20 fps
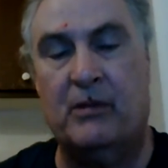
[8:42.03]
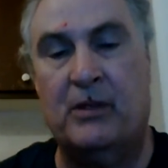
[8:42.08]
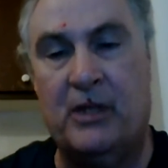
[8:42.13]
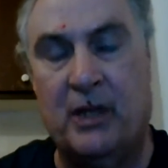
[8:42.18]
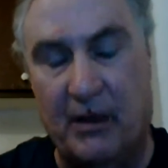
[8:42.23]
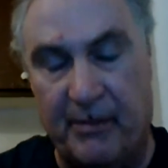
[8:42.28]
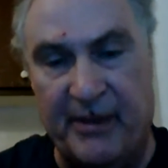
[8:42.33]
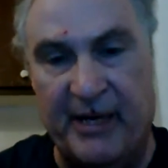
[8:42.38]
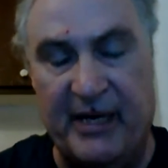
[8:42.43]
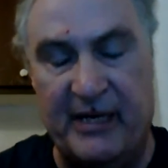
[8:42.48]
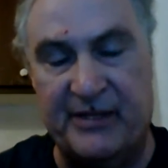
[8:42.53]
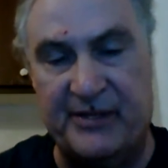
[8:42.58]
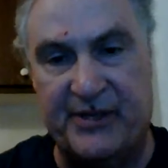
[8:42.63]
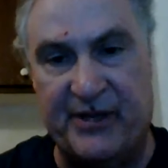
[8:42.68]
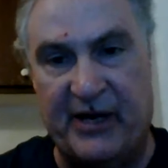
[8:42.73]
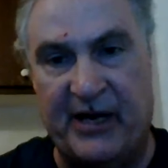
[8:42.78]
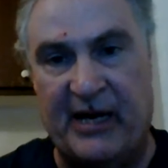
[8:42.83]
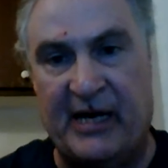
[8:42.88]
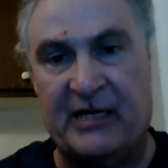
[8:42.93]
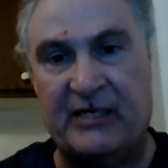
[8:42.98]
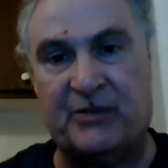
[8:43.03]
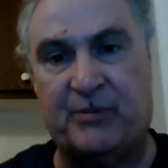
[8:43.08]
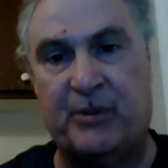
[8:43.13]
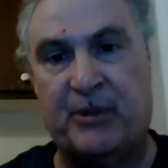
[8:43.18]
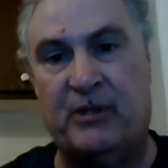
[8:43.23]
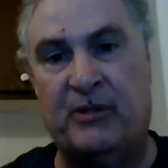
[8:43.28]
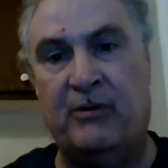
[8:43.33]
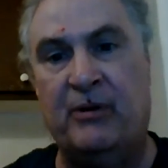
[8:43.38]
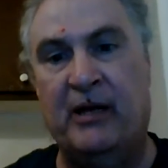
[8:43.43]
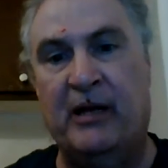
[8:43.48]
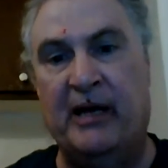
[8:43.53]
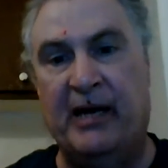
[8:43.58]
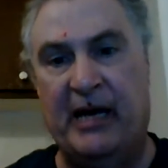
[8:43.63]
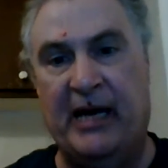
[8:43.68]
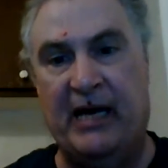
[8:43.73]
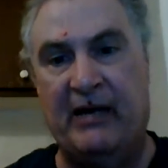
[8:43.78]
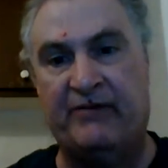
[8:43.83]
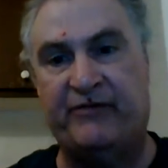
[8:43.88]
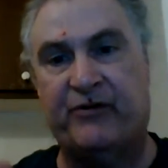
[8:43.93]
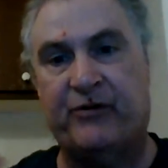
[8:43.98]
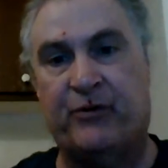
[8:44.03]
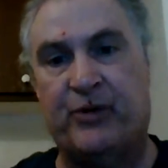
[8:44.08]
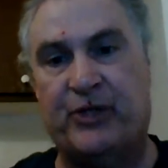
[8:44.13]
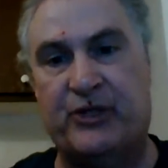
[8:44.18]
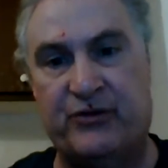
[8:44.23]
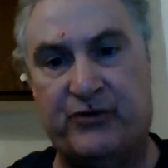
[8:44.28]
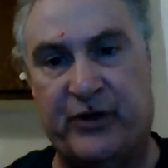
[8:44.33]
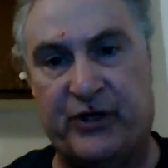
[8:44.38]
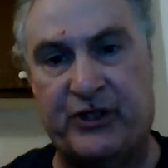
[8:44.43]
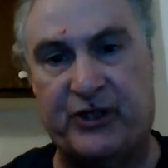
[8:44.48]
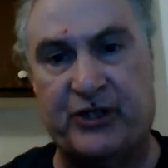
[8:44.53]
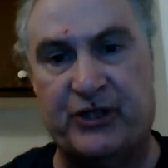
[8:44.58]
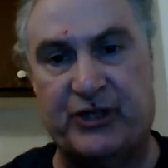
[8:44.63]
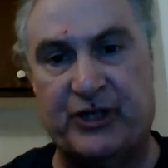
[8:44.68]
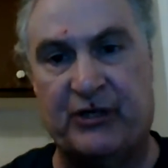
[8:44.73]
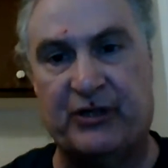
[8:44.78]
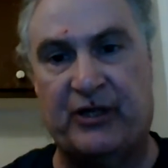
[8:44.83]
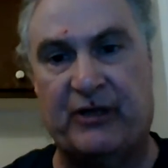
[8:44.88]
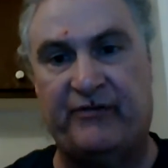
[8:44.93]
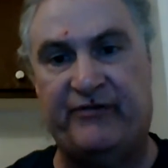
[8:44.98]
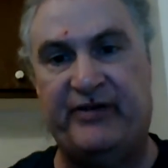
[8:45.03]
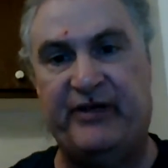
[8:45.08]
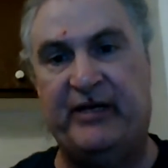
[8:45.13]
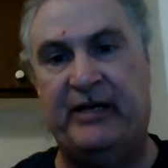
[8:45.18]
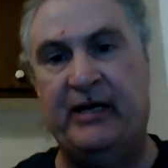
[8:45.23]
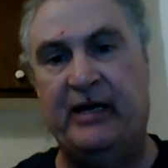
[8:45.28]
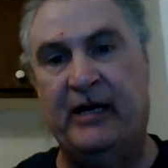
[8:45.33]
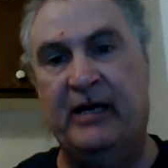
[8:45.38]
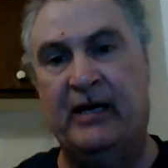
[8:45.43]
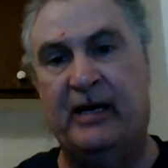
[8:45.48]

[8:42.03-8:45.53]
coming into the hospital after restrictions are lifted